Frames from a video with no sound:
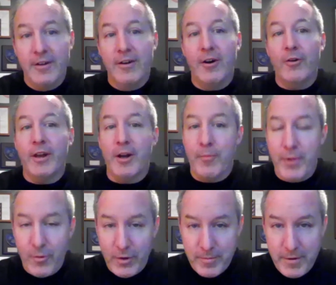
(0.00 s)
Okay, now bear
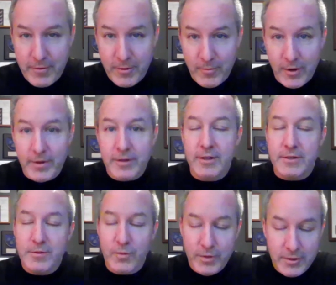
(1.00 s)
with me for a moment
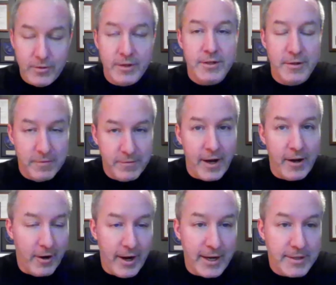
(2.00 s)
because we do need to define
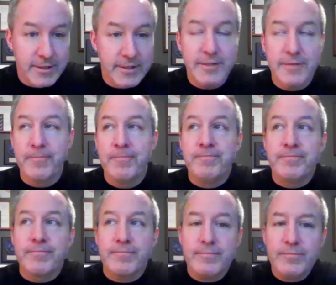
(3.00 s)
our axes.
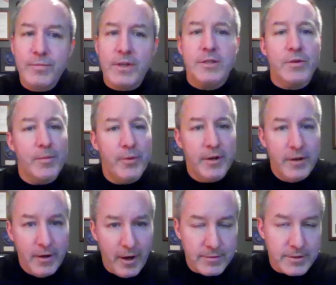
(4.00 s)
So I put
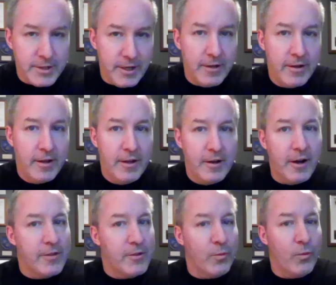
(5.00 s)
novelty
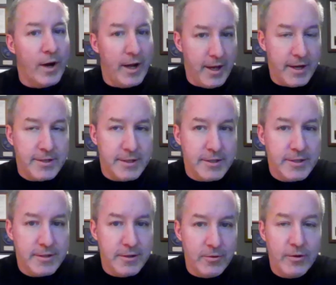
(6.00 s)
on the y-axis.
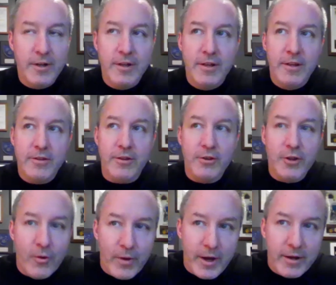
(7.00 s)
So the
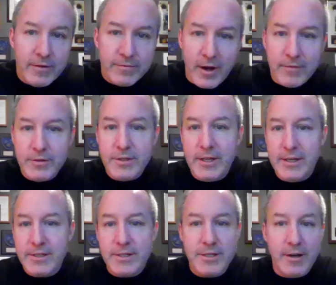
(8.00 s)
low end of novelty
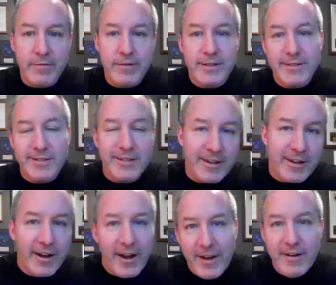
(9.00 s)
is stuff that's
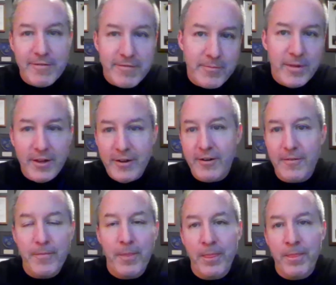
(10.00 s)
kind of
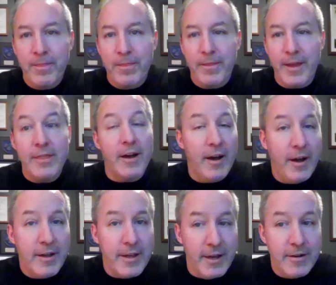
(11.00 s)
familiar, and the
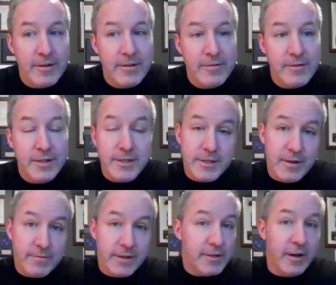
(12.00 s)
high end is
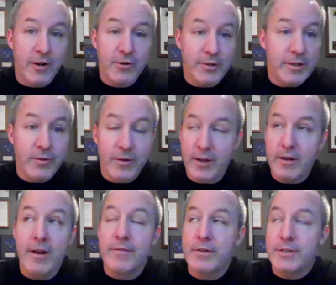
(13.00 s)
stuff that's utterly
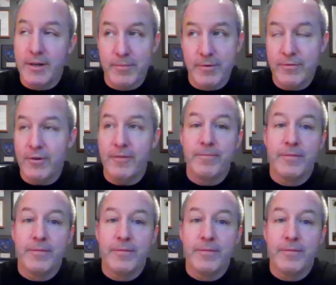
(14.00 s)
unique, never seen it before.